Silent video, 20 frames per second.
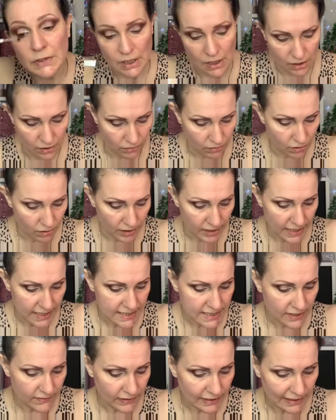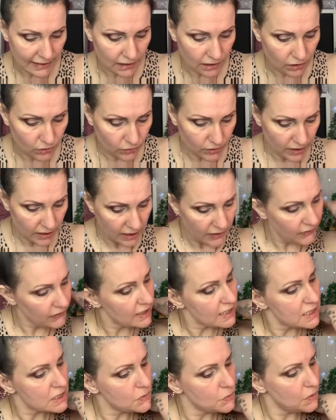Right, let's have a little look at
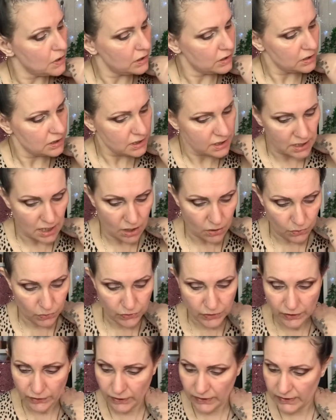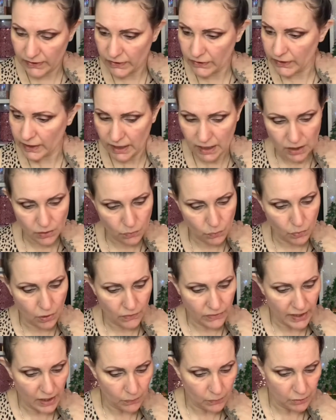this one. So the
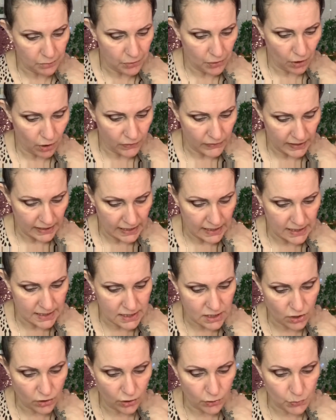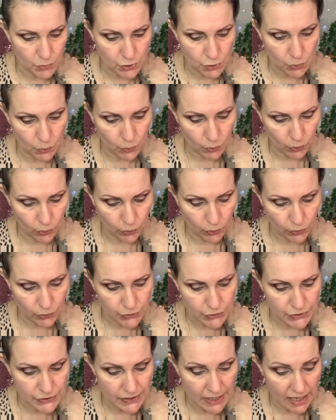one that we put on the inside was
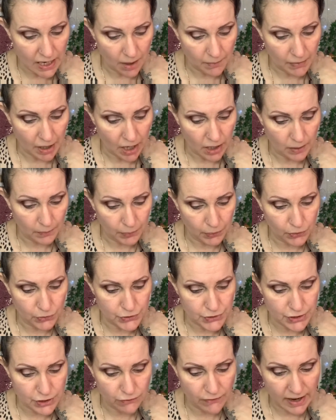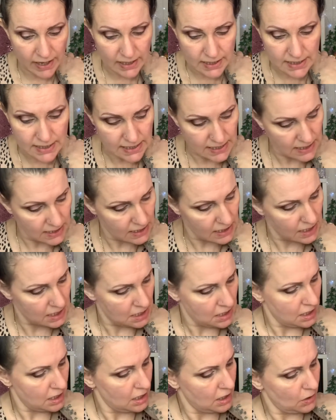quartz. Then I'm going to put Serenity,
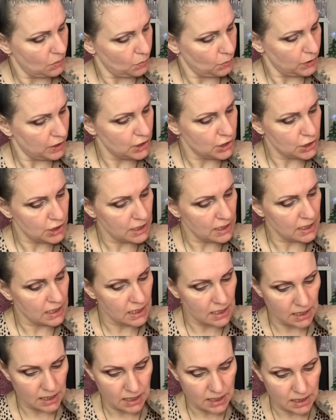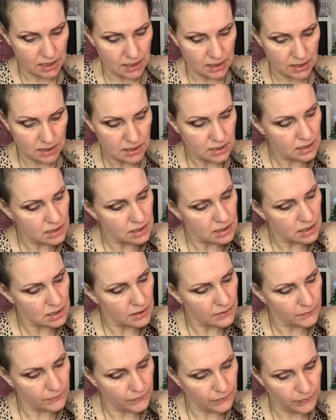which is
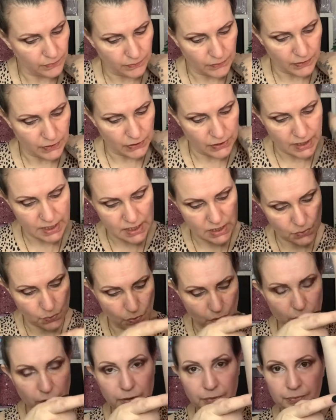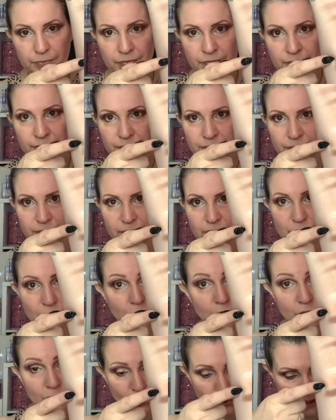this one.
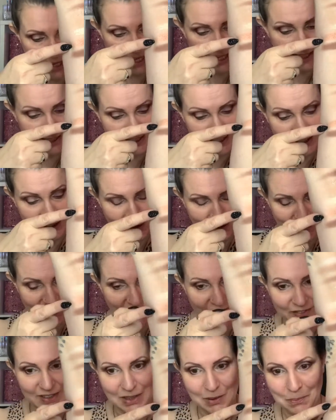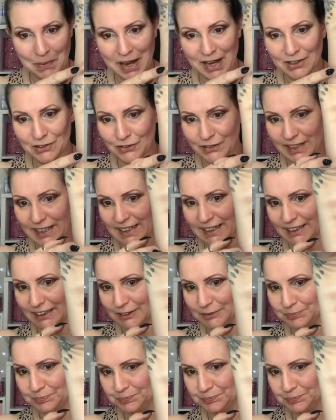Doesn't look anything like that in the pan really.